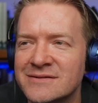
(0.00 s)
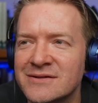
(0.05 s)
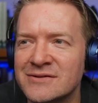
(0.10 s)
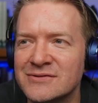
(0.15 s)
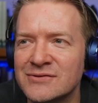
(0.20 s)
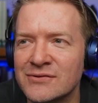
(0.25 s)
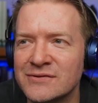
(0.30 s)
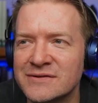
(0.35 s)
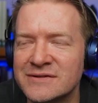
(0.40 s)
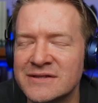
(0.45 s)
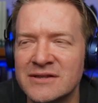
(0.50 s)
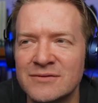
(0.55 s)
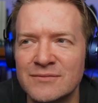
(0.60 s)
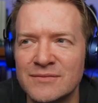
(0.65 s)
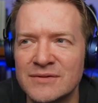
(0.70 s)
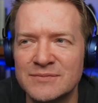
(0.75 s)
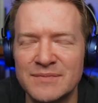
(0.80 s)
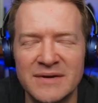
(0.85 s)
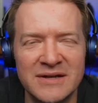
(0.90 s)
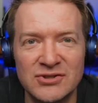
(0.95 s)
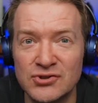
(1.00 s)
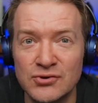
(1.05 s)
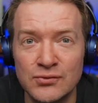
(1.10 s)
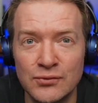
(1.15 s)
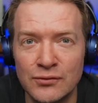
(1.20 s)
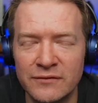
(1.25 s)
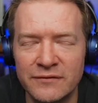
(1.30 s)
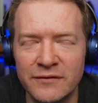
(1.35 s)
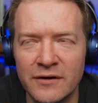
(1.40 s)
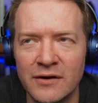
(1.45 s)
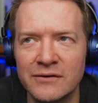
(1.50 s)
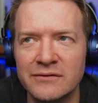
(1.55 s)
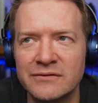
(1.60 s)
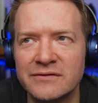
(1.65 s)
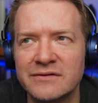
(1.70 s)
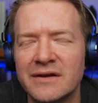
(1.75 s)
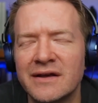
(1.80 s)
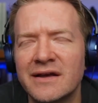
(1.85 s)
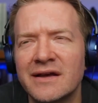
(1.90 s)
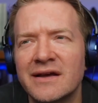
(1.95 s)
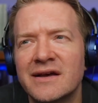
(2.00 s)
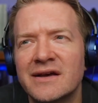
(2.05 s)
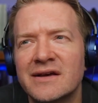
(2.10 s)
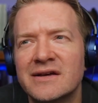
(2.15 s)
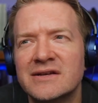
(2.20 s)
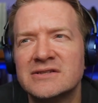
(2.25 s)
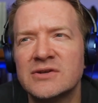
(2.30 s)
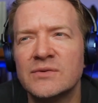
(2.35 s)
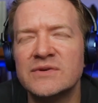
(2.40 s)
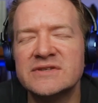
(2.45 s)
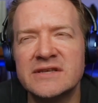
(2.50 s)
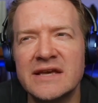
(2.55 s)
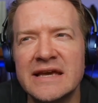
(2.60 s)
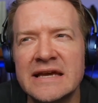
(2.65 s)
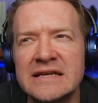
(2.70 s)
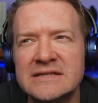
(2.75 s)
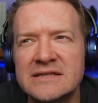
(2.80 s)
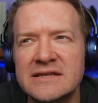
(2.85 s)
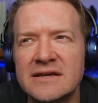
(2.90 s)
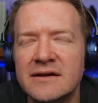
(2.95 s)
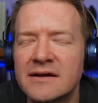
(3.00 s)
not see them as being true or false. So it's a